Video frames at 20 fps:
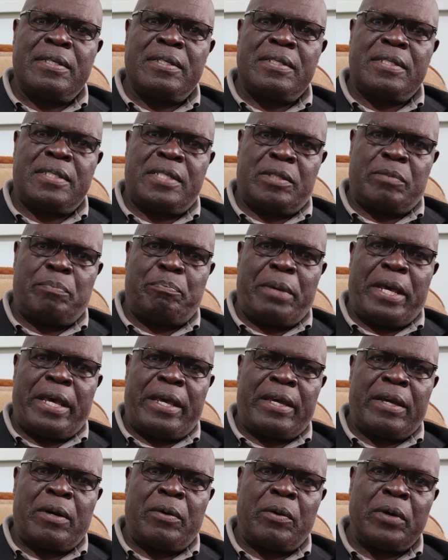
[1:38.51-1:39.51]
still
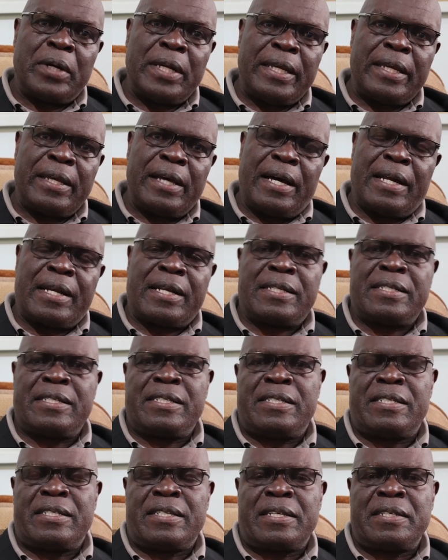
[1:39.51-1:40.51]
paying wholly
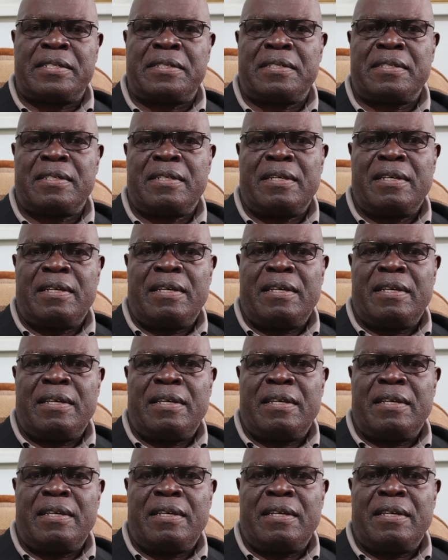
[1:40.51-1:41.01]
RTGS,